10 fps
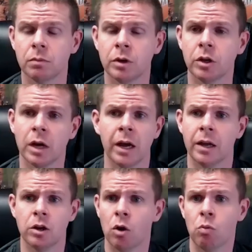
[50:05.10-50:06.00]
Pretty good. I
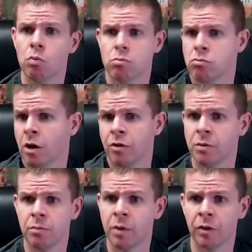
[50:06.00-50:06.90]
had no
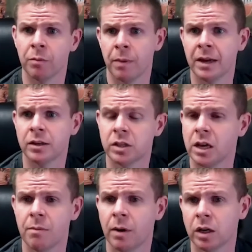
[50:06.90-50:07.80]
nothing nothing bad to
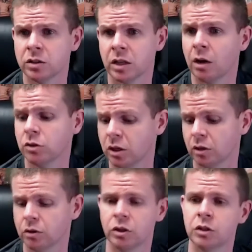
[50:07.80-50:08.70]
say about Gostkowski
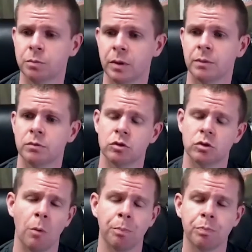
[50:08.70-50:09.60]
in the least bit.
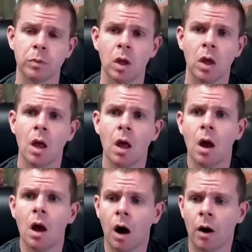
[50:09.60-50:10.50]
So
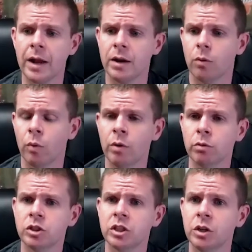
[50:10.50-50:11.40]
all right, we will
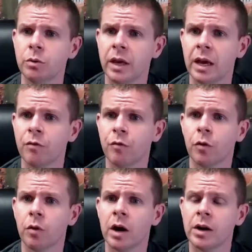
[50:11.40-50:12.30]
see you again
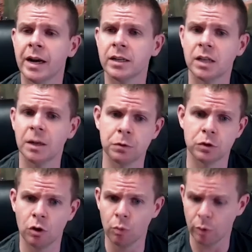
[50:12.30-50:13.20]
for our next
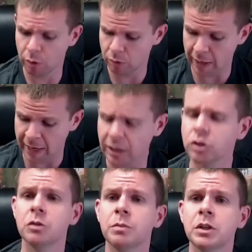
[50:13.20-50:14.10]
episode. We will
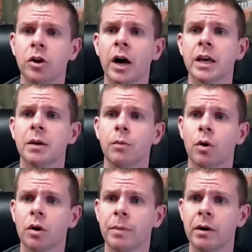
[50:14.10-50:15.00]
actually be talking
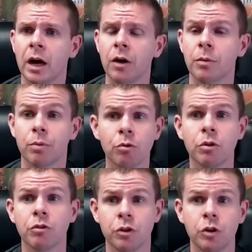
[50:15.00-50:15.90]
more about how the
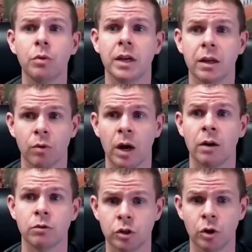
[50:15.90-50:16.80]
Bruins are doing in
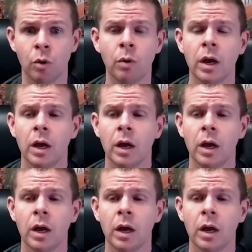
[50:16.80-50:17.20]
round two.